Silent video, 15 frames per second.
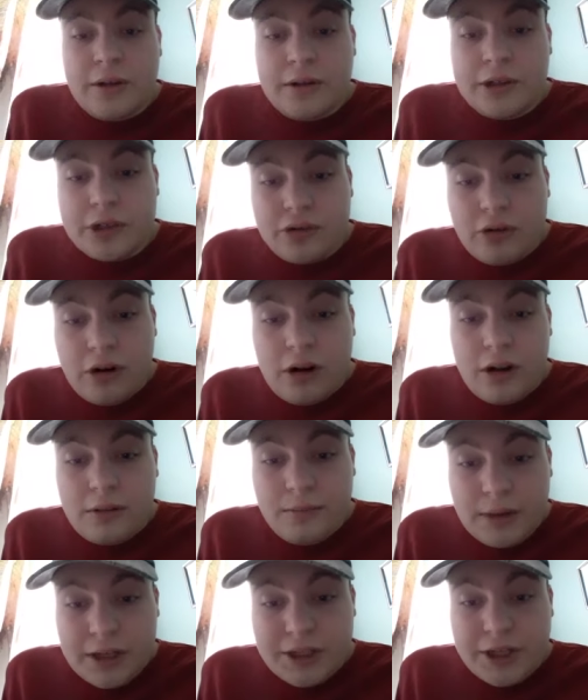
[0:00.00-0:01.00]

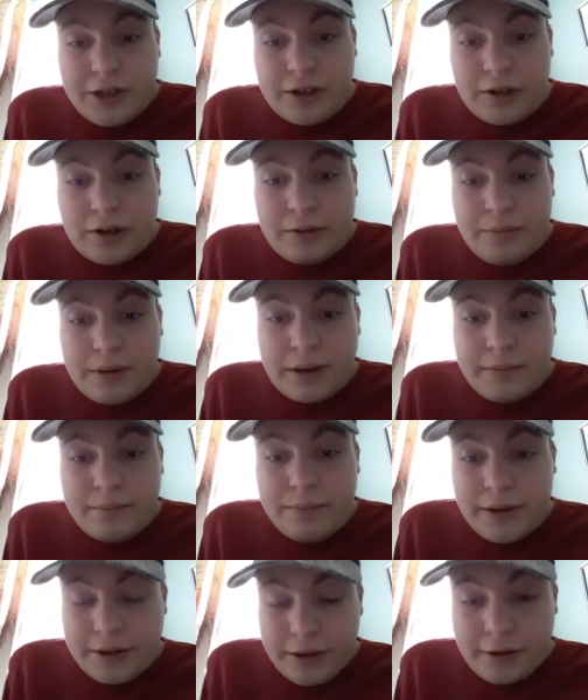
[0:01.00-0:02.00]
strong, muscular,
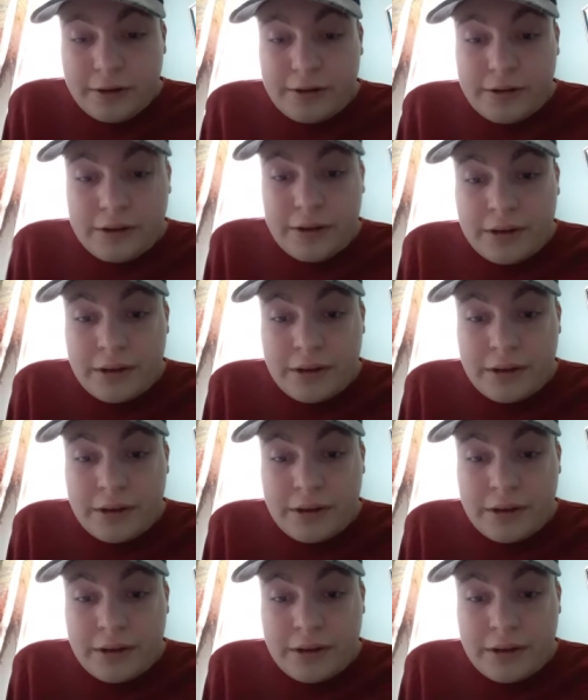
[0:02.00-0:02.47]
but bigger,